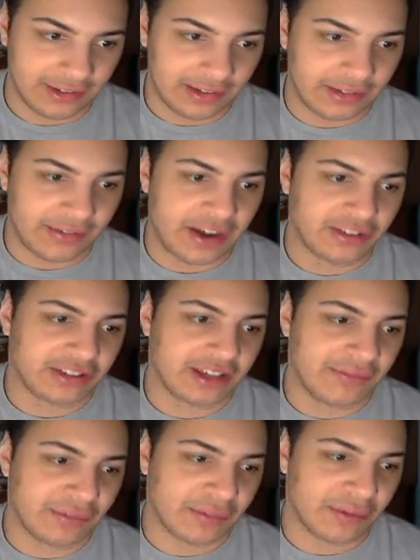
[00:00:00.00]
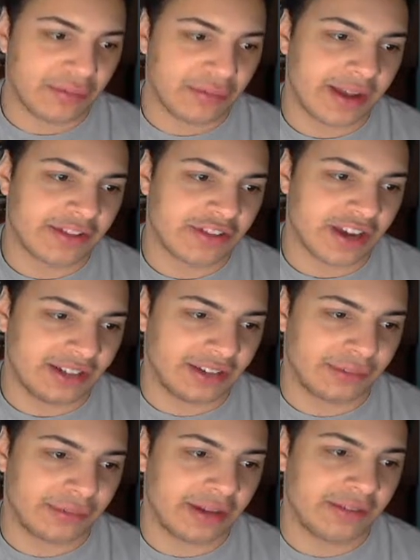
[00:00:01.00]
The virus came from Hubei, China,
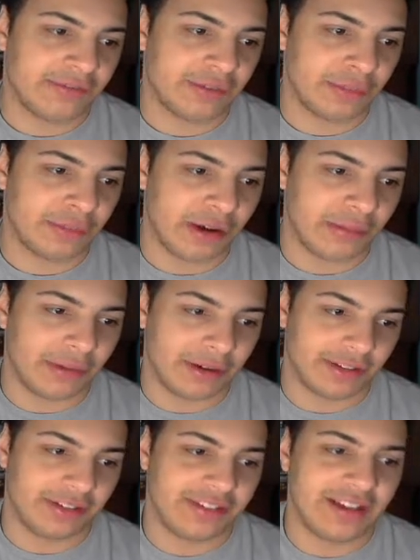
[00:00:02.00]
spread from Wuhan markets.